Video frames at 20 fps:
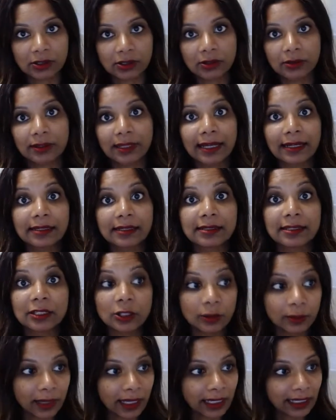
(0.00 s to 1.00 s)
So that is a
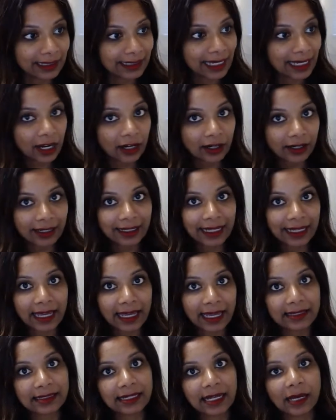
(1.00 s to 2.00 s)
humanitarian
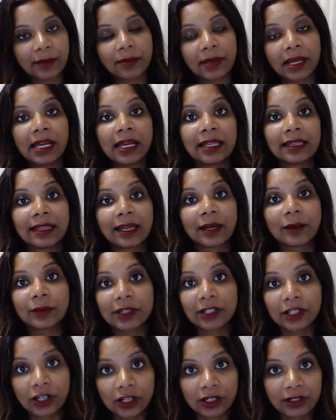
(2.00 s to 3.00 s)
case type that
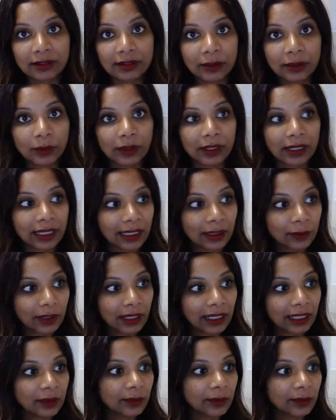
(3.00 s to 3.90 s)
we're currently working with.